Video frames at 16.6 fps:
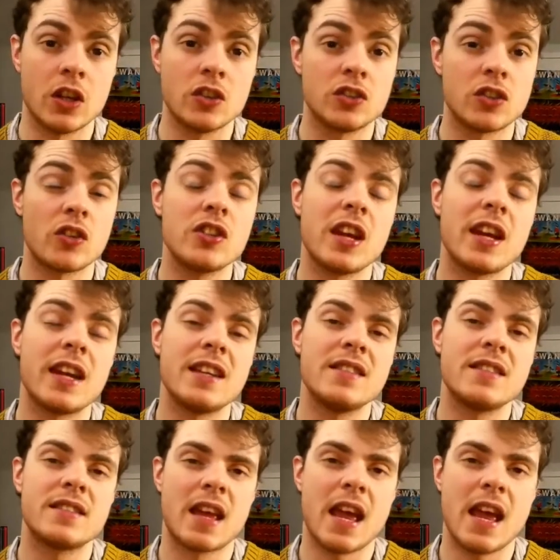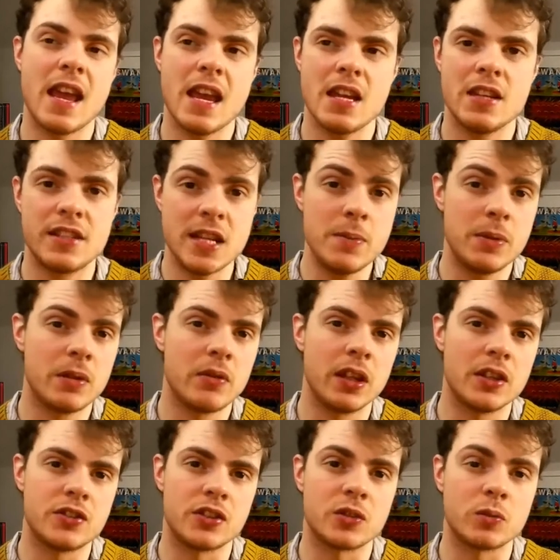Sonia is a deeply
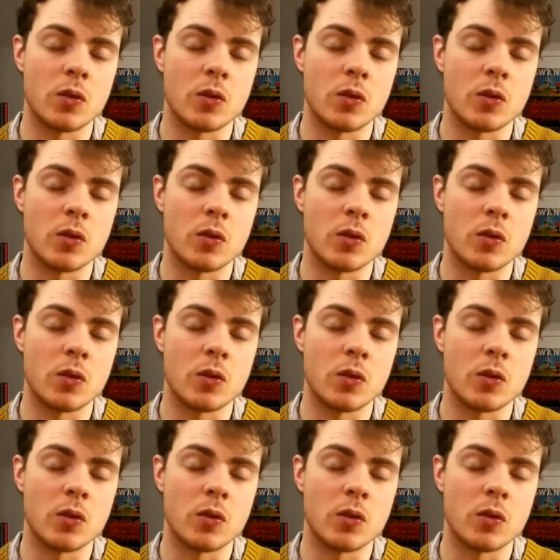religious